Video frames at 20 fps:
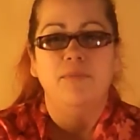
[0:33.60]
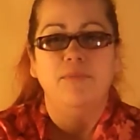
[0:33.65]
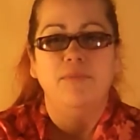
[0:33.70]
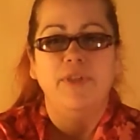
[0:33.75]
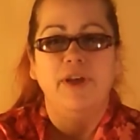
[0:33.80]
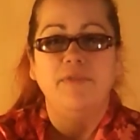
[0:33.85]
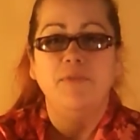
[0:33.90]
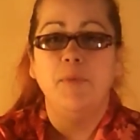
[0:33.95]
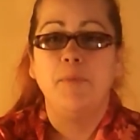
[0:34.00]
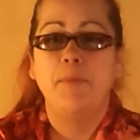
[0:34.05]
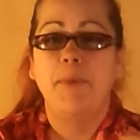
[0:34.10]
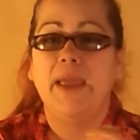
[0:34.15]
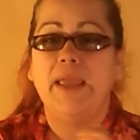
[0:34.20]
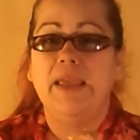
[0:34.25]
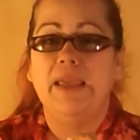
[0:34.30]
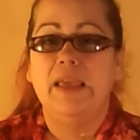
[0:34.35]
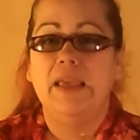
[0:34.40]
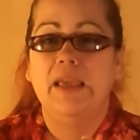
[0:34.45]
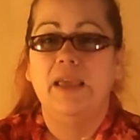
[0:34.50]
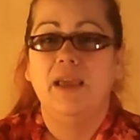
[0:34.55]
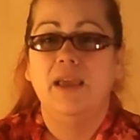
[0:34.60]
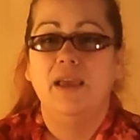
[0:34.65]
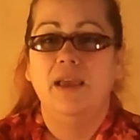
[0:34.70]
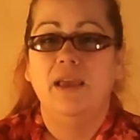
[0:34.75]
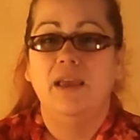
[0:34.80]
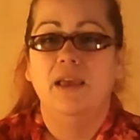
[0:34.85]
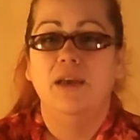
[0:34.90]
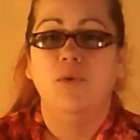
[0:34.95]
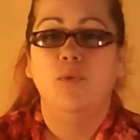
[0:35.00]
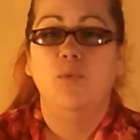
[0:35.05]
They've been making
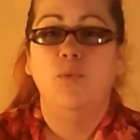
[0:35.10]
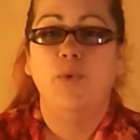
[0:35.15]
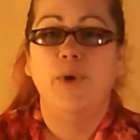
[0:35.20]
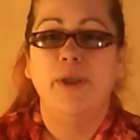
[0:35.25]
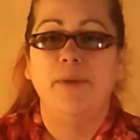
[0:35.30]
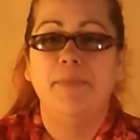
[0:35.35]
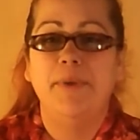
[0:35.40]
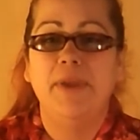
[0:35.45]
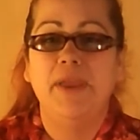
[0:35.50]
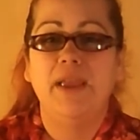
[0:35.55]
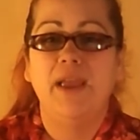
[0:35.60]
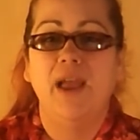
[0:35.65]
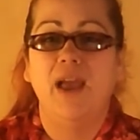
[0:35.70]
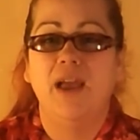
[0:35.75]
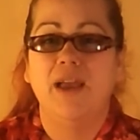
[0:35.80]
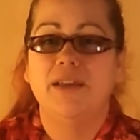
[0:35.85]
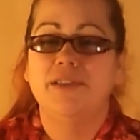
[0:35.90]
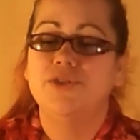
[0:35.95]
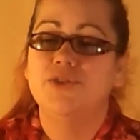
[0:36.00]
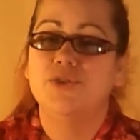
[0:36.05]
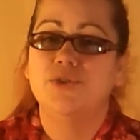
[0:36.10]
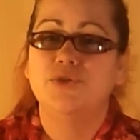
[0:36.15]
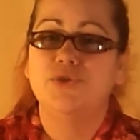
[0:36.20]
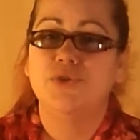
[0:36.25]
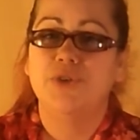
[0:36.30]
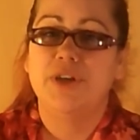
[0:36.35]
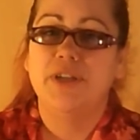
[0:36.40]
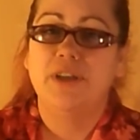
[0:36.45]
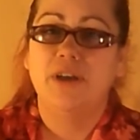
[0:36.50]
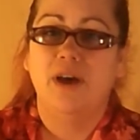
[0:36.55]
weeping angel
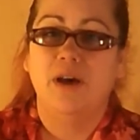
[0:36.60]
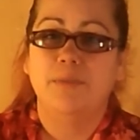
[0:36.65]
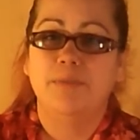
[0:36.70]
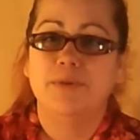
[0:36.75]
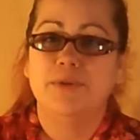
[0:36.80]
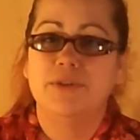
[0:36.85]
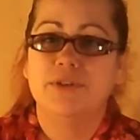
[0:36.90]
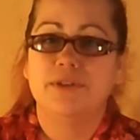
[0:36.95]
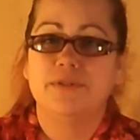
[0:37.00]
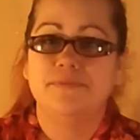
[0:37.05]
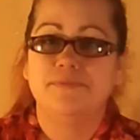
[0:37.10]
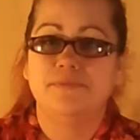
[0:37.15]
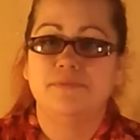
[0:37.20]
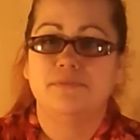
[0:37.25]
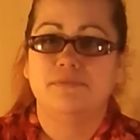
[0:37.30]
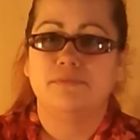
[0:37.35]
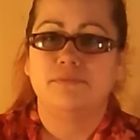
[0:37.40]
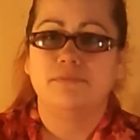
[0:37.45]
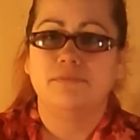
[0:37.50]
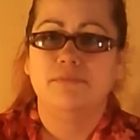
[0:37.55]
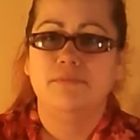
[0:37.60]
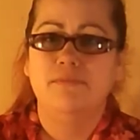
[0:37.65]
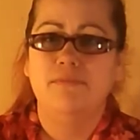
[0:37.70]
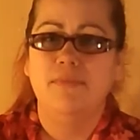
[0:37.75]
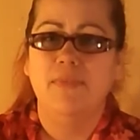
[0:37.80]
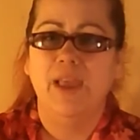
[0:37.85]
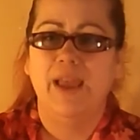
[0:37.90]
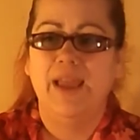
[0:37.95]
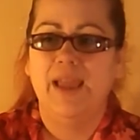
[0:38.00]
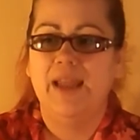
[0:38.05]
tree toppers.
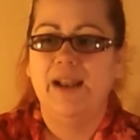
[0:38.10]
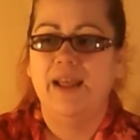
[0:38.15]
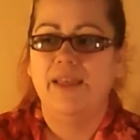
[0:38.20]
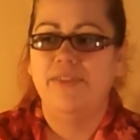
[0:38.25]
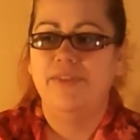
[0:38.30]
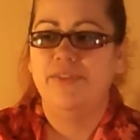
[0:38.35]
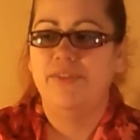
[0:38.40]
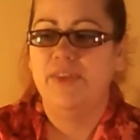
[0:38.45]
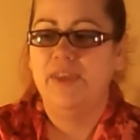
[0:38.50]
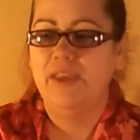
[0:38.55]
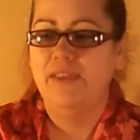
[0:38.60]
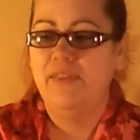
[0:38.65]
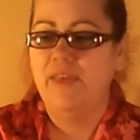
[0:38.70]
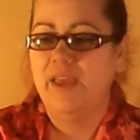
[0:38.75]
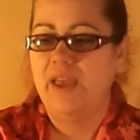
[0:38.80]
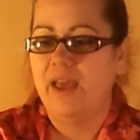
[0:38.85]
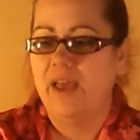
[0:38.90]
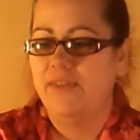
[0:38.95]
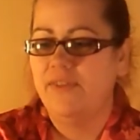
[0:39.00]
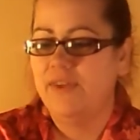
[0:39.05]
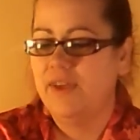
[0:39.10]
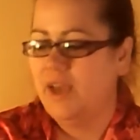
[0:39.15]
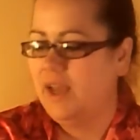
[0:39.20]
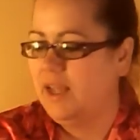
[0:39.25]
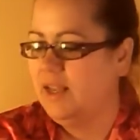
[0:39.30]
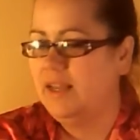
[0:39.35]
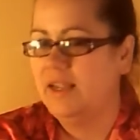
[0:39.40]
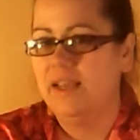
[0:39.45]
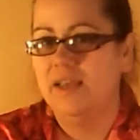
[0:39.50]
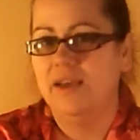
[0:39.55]
And I think they got the
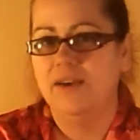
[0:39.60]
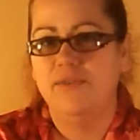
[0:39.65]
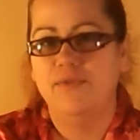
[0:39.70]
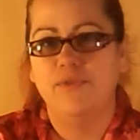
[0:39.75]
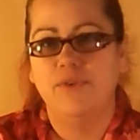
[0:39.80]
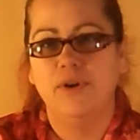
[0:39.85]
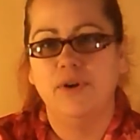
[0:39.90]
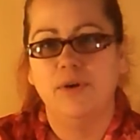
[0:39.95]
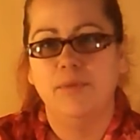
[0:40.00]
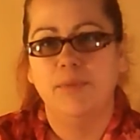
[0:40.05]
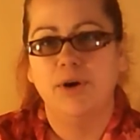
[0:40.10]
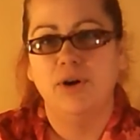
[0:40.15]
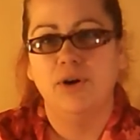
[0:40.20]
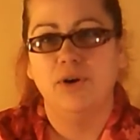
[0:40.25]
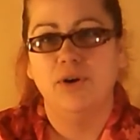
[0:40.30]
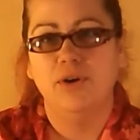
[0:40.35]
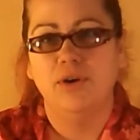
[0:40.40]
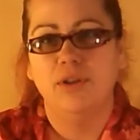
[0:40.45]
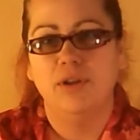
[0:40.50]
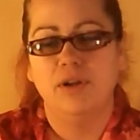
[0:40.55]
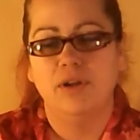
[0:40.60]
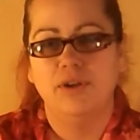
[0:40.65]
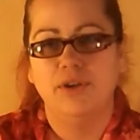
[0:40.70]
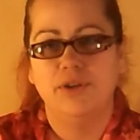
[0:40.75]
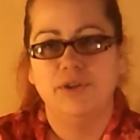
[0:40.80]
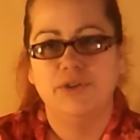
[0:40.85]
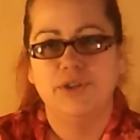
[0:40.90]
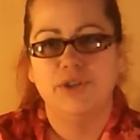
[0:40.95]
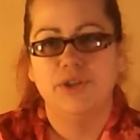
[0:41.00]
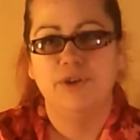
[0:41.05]
idea from a girl on
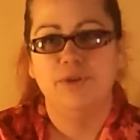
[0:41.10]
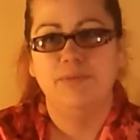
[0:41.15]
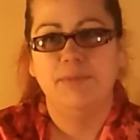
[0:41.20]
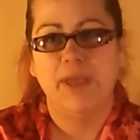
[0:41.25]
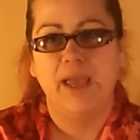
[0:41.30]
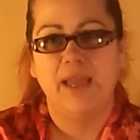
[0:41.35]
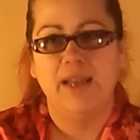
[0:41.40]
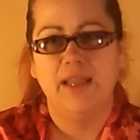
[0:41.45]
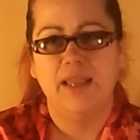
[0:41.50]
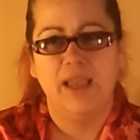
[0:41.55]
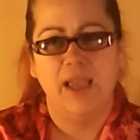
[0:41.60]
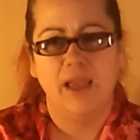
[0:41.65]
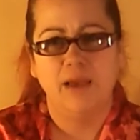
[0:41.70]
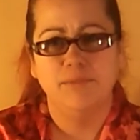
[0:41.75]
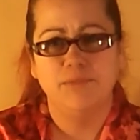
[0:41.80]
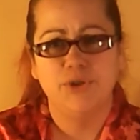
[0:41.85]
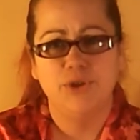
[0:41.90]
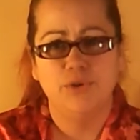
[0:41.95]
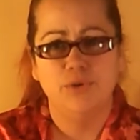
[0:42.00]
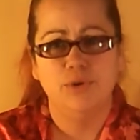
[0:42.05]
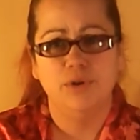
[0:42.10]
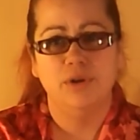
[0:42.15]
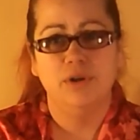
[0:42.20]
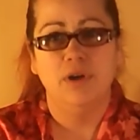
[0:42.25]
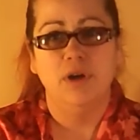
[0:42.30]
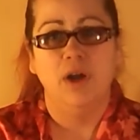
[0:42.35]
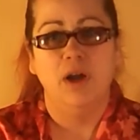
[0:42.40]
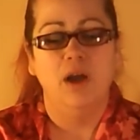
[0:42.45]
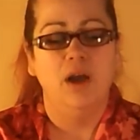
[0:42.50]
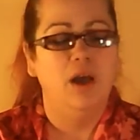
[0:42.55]
YouTube, Katie Campshure.
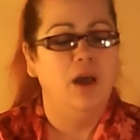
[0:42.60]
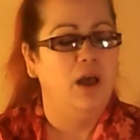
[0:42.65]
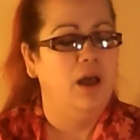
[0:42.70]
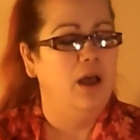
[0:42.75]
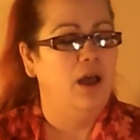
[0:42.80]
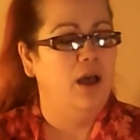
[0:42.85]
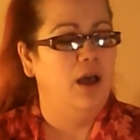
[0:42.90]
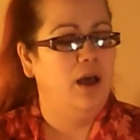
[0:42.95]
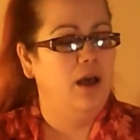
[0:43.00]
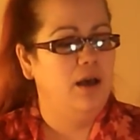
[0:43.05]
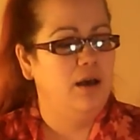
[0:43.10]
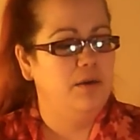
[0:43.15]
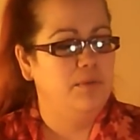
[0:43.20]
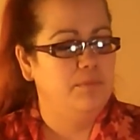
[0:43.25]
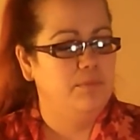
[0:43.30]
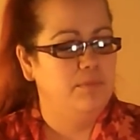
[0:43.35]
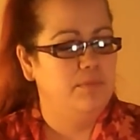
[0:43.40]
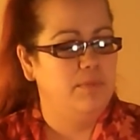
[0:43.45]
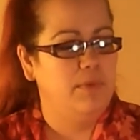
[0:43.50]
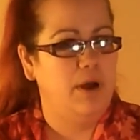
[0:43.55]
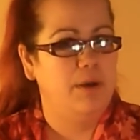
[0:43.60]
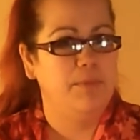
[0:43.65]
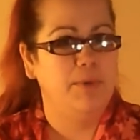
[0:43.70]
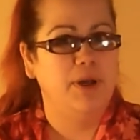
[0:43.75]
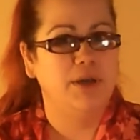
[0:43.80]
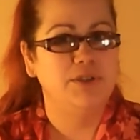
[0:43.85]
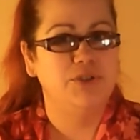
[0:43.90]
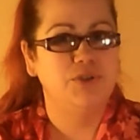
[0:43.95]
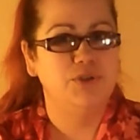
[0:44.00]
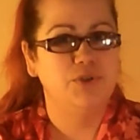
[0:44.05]
I'm
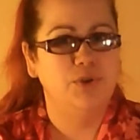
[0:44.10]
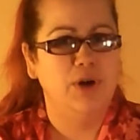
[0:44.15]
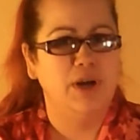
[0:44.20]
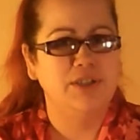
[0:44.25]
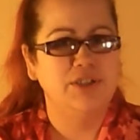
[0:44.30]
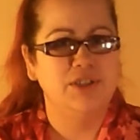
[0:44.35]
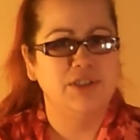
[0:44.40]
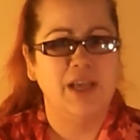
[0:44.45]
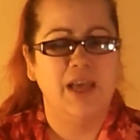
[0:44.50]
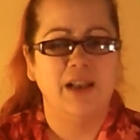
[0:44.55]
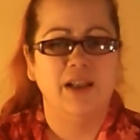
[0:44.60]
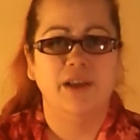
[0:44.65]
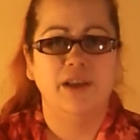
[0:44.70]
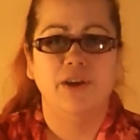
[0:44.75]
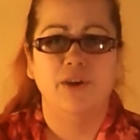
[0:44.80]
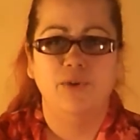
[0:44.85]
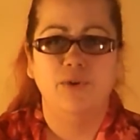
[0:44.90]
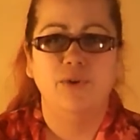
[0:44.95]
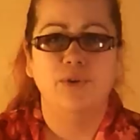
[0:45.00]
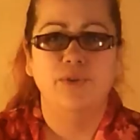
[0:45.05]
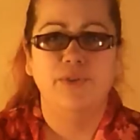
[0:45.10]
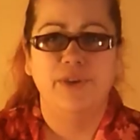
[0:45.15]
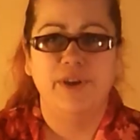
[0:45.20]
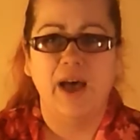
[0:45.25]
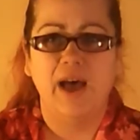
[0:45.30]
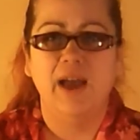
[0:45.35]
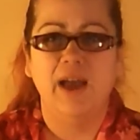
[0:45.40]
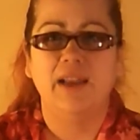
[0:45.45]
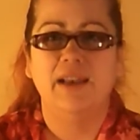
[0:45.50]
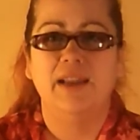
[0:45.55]
not sure. I just kind of Googled the
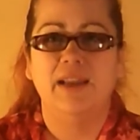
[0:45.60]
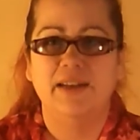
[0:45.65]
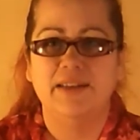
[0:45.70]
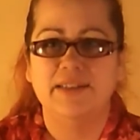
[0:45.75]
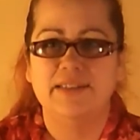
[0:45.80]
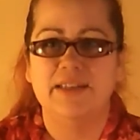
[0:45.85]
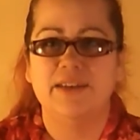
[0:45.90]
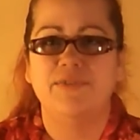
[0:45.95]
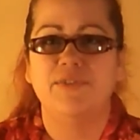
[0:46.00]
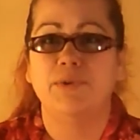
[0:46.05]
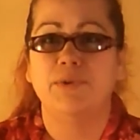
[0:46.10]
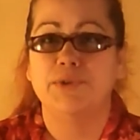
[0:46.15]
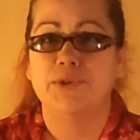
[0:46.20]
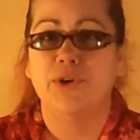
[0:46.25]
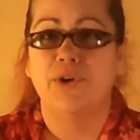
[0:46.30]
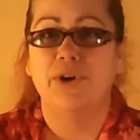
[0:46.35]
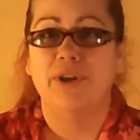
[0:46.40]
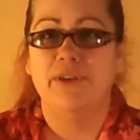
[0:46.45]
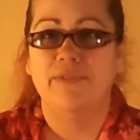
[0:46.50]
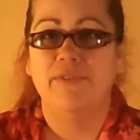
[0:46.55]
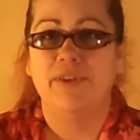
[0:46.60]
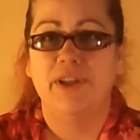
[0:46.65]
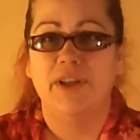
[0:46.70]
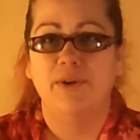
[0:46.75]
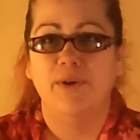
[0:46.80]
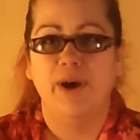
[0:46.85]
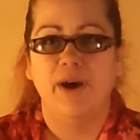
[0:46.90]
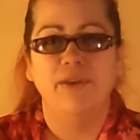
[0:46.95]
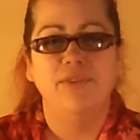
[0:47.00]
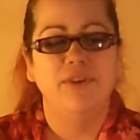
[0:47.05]
idea to see if there was already a
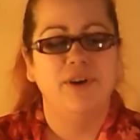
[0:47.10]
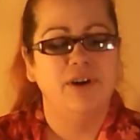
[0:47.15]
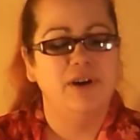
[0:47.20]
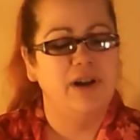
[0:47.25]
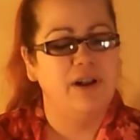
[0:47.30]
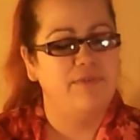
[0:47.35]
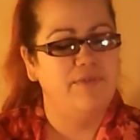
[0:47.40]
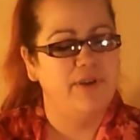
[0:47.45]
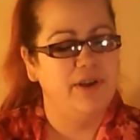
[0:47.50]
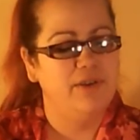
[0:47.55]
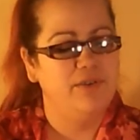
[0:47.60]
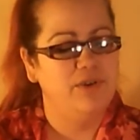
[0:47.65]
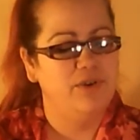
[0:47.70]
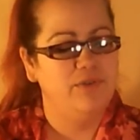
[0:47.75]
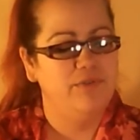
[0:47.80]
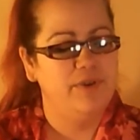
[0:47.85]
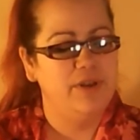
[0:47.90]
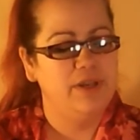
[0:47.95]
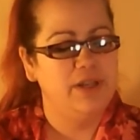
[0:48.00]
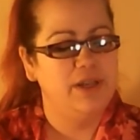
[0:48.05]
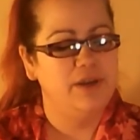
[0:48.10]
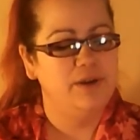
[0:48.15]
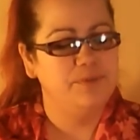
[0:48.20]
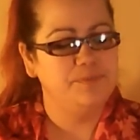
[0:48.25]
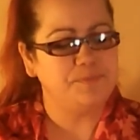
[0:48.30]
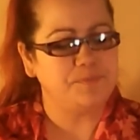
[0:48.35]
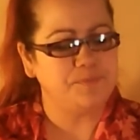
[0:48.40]
video out there, and I found her video.